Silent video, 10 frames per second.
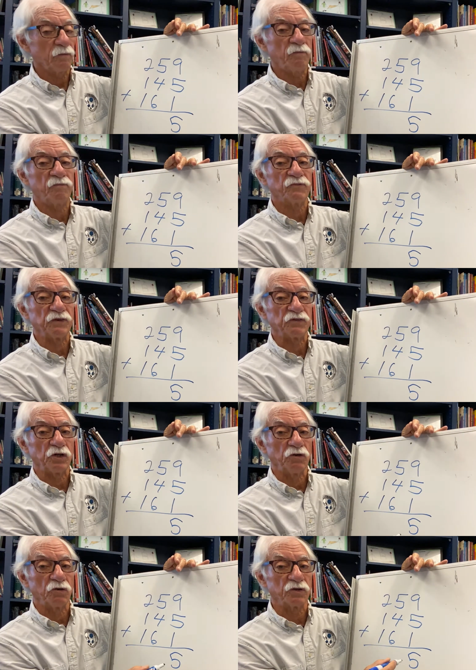15
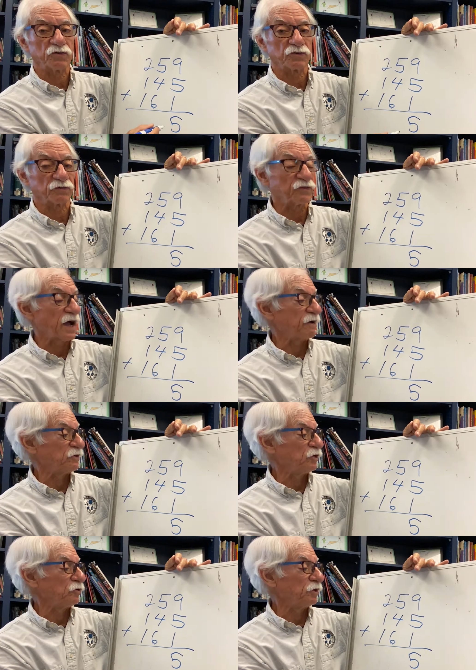units is a 5 in
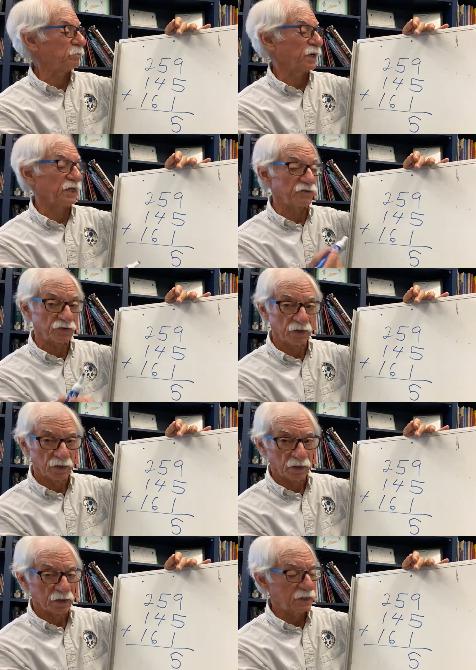a unit place.
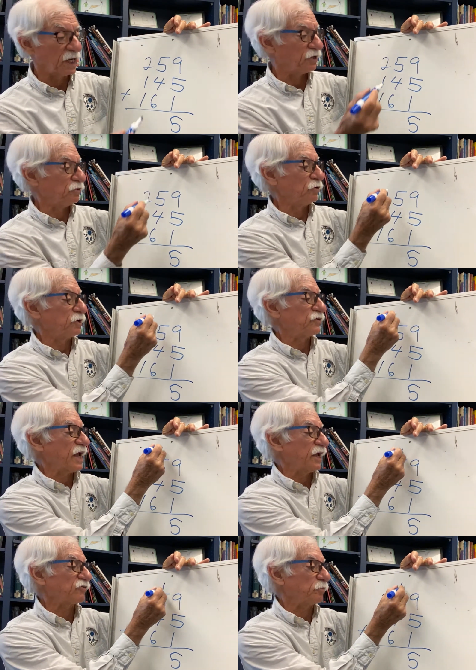10 units
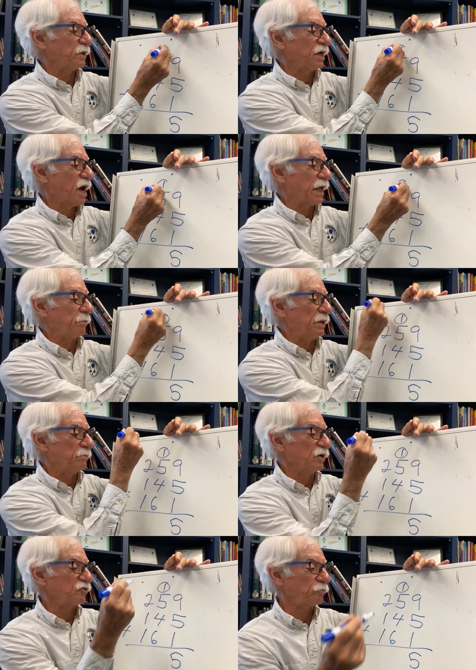must
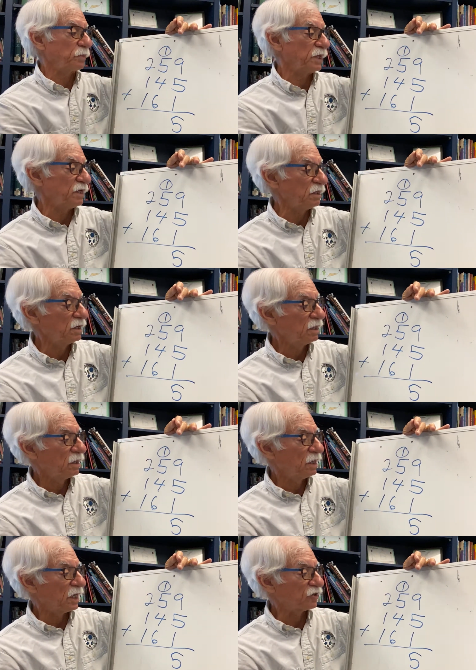be
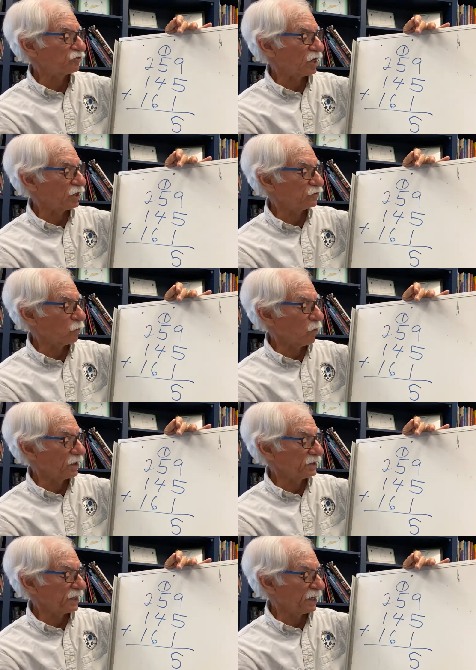exchanged for
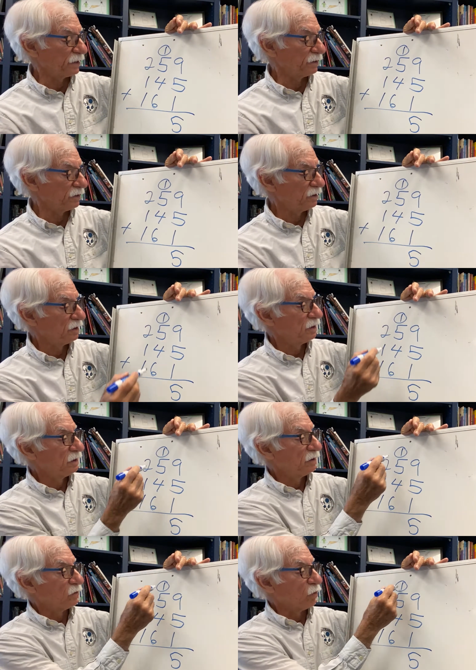110.
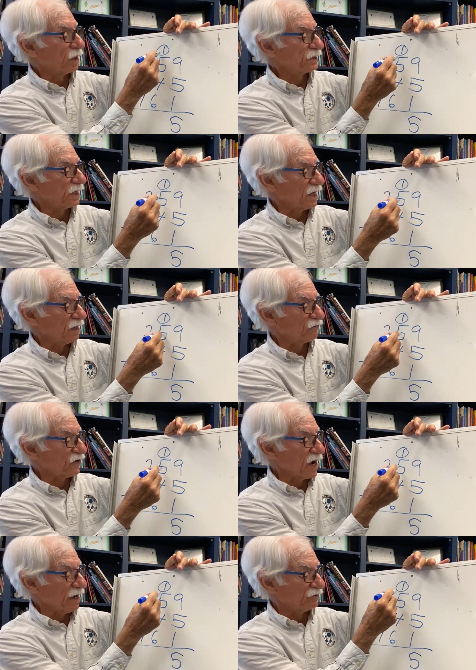110 and
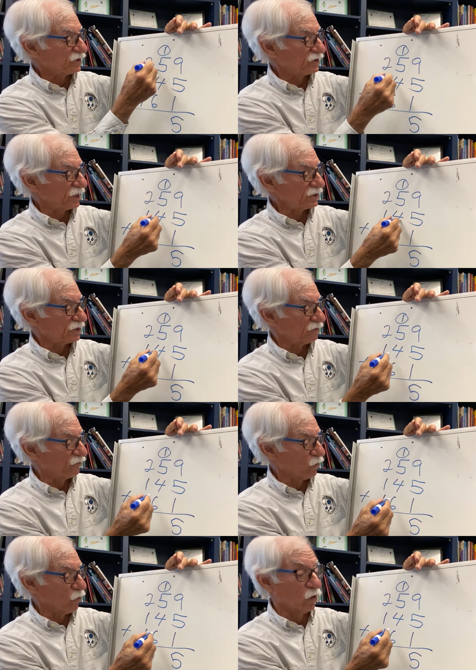5 is 6, and
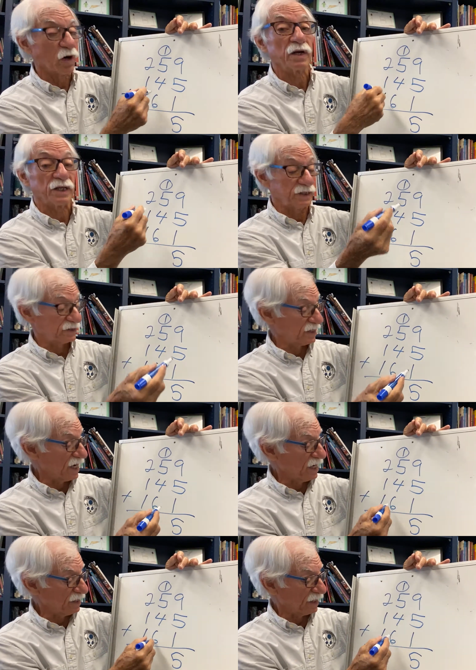4 is
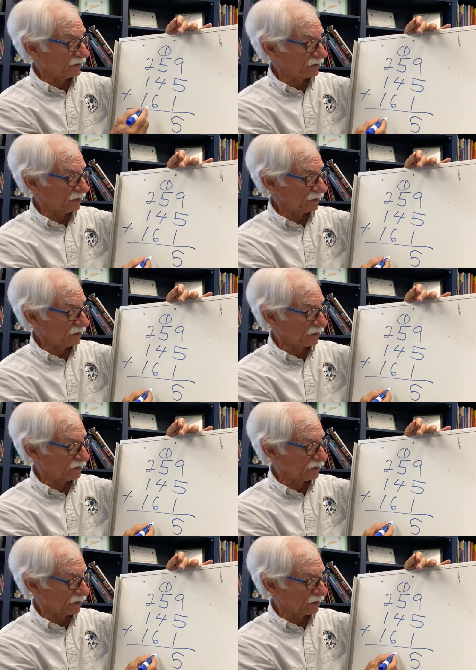10, and 6
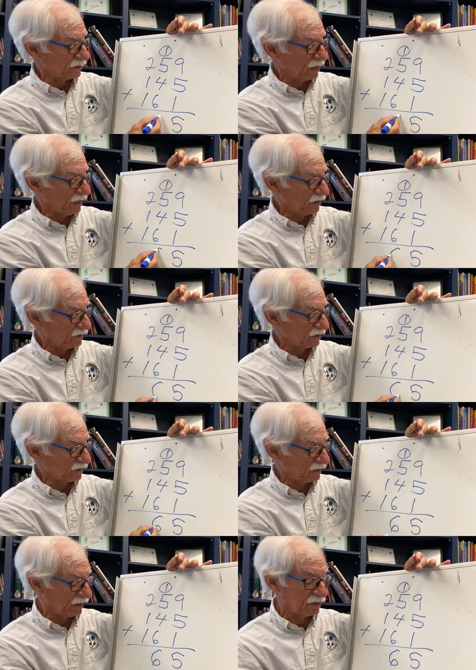is 16.
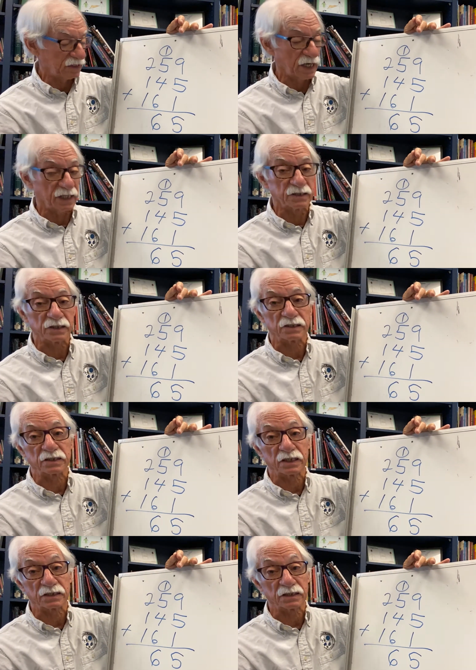16 tens is
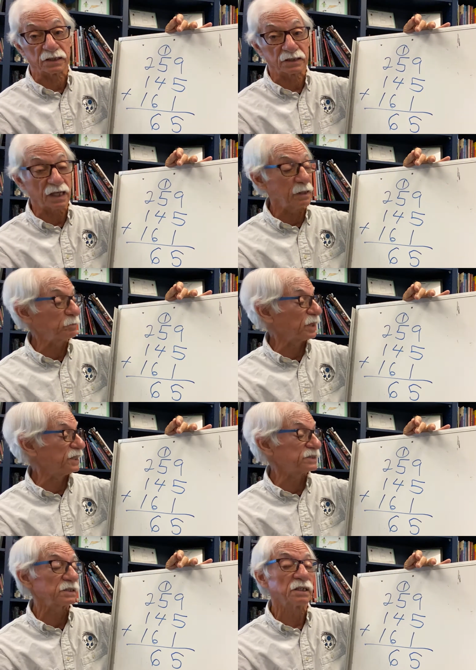6 in 10
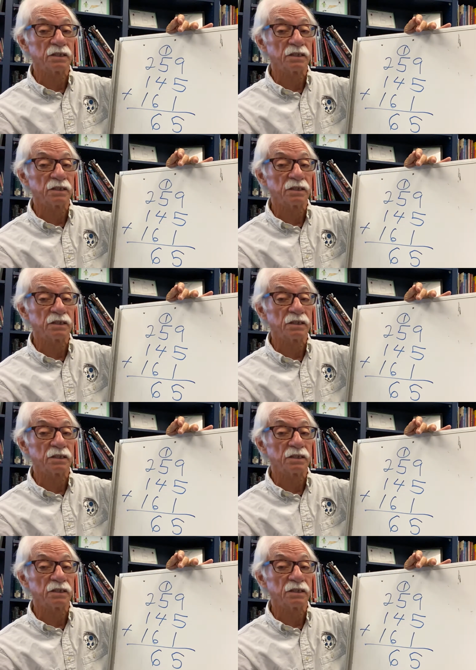place.